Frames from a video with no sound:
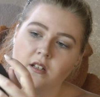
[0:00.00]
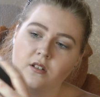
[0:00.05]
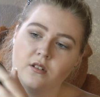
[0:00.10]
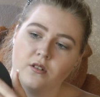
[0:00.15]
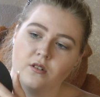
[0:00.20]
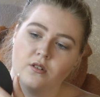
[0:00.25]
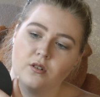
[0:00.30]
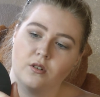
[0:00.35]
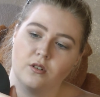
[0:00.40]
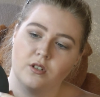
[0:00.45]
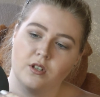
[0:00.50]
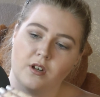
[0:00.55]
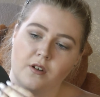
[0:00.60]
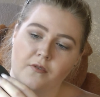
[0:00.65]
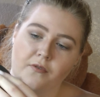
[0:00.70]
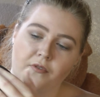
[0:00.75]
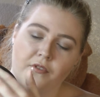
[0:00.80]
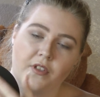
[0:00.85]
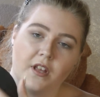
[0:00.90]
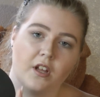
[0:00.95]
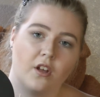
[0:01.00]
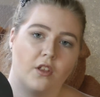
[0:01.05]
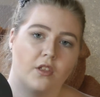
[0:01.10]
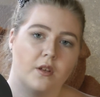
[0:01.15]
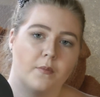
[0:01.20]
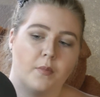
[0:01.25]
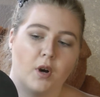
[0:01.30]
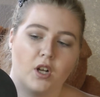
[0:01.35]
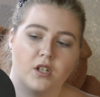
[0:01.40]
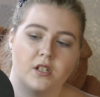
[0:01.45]
sort of thing on
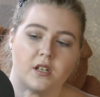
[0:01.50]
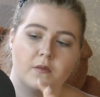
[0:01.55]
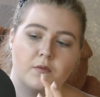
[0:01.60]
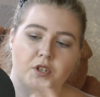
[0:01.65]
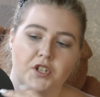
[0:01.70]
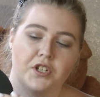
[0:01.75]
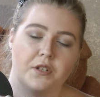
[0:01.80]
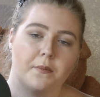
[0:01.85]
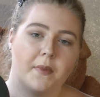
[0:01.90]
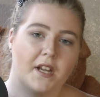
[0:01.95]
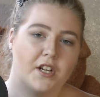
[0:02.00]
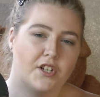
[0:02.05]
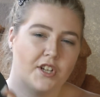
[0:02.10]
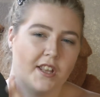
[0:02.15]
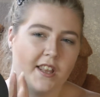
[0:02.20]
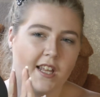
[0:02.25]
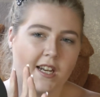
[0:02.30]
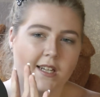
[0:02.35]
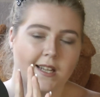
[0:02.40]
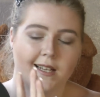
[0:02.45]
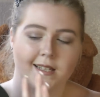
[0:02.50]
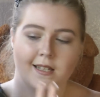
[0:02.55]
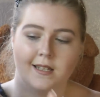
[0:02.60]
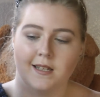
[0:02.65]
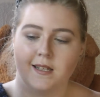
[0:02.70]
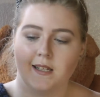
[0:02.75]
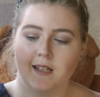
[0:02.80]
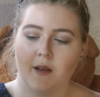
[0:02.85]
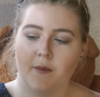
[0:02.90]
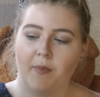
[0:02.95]
the bottom just to make sure that it doesn't
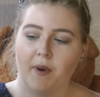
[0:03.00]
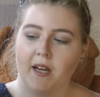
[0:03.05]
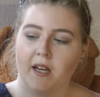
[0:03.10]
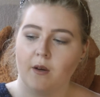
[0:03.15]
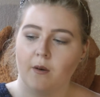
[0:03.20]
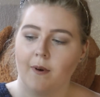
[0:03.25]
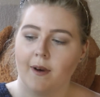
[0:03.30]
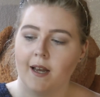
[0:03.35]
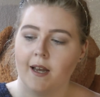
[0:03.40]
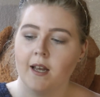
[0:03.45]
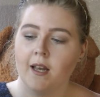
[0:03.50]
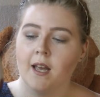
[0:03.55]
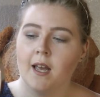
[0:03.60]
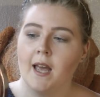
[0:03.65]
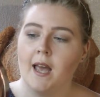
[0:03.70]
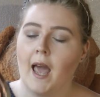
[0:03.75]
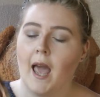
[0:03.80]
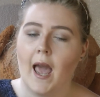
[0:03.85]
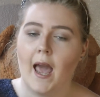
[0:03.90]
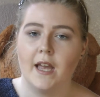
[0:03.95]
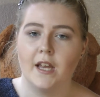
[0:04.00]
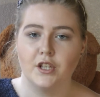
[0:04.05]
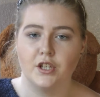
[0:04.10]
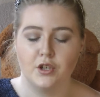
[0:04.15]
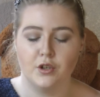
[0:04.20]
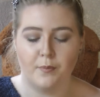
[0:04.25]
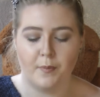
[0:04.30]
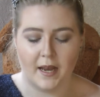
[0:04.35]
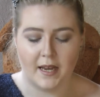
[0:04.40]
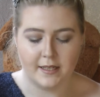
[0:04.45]
slip anyway, and
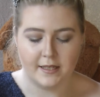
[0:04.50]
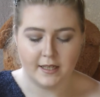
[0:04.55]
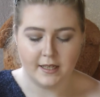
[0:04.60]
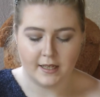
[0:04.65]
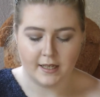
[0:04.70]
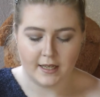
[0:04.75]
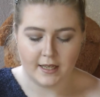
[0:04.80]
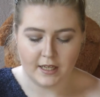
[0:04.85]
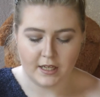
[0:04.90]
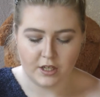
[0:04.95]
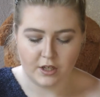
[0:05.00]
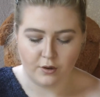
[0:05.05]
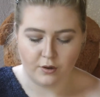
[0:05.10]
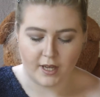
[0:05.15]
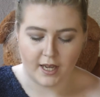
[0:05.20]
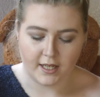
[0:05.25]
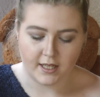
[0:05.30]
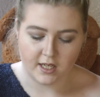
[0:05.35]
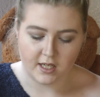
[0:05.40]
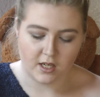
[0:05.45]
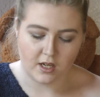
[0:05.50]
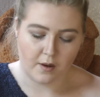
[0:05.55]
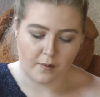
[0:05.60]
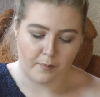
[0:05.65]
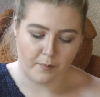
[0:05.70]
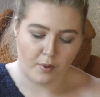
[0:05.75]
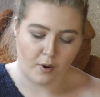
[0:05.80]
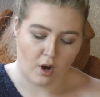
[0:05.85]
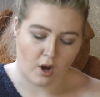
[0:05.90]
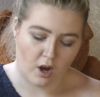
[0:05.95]
you get it
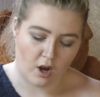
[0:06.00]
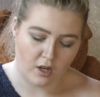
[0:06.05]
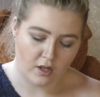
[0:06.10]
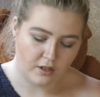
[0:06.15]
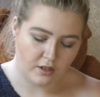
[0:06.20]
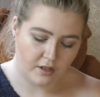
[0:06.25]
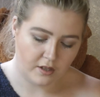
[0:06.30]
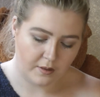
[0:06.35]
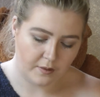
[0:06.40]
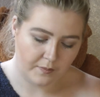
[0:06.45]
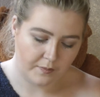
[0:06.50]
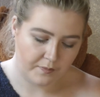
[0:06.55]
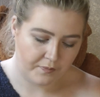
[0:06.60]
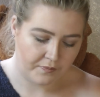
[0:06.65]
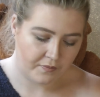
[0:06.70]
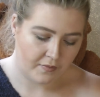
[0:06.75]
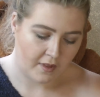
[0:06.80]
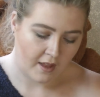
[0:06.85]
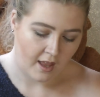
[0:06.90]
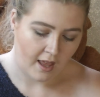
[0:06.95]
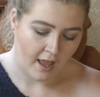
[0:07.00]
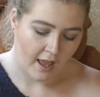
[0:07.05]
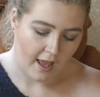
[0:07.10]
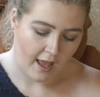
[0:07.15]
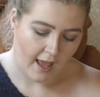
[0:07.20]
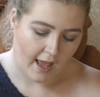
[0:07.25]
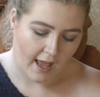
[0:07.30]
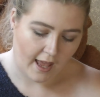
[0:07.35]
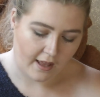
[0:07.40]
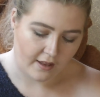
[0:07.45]
apart,
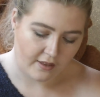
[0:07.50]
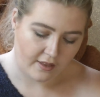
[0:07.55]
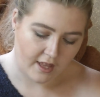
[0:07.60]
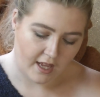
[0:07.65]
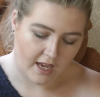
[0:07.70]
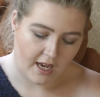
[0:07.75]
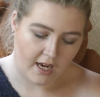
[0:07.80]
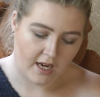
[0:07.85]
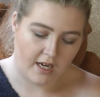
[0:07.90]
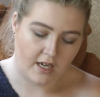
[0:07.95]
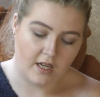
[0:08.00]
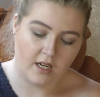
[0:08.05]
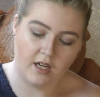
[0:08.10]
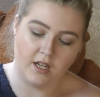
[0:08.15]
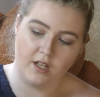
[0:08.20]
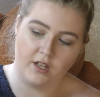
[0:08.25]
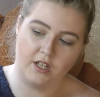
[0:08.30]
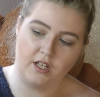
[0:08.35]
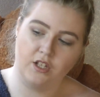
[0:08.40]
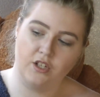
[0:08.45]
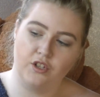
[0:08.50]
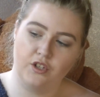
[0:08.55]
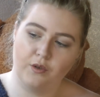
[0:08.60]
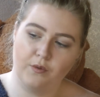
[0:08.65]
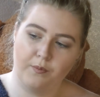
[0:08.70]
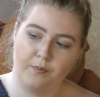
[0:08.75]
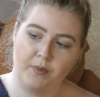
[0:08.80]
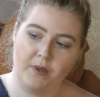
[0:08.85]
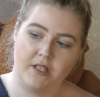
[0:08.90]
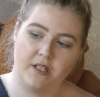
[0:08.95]
and then these 2
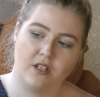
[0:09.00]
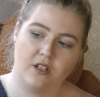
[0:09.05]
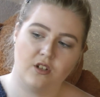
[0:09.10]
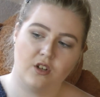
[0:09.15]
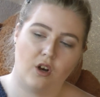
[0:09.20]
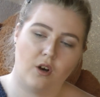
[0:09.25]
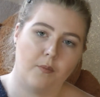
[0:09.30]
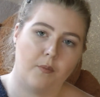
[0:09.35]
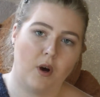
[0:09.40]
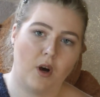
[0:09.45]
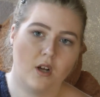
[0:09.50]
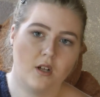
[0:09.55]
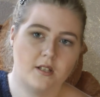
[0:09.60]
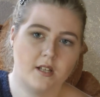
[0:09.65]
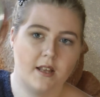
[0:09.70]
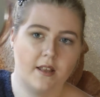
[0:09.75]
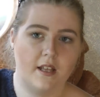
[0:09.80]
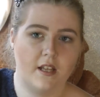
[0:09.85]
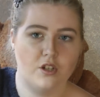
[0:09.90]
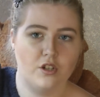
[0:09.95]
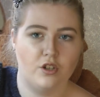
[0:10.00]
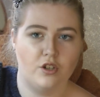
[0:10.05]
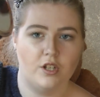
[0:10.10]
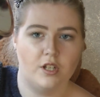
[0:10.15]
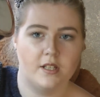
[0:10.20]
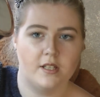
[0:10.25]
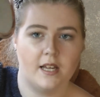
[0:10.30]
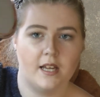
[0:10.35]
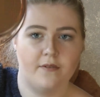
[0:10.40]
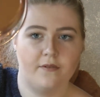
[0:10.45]
pieces are apart, and then you
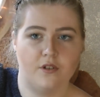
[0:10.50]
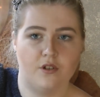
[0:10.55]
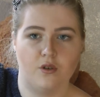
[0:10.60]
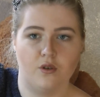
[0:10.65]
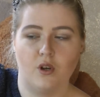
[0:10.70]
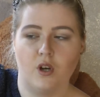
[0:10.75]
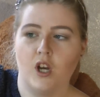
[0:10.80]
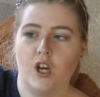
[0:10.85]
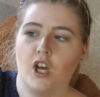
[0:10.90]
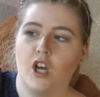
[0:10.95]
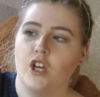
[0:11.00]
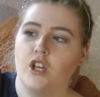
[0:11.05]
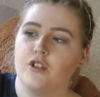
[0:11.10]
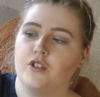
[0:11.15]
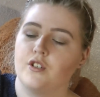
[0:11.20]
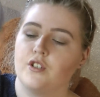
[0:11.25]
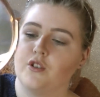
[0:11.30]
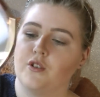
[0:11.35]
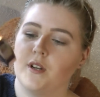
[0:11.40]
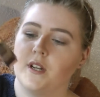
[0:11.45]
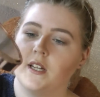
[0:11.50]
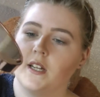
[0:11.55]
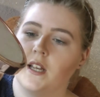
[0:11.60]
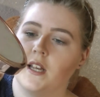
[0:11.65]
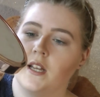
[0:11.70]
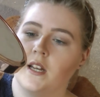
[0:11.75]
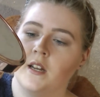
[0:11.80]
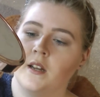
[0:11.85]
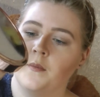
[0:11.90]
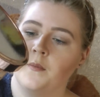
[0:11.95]
just have to screw it
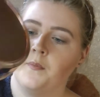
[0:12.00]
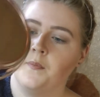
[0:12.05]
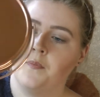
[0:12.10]
in,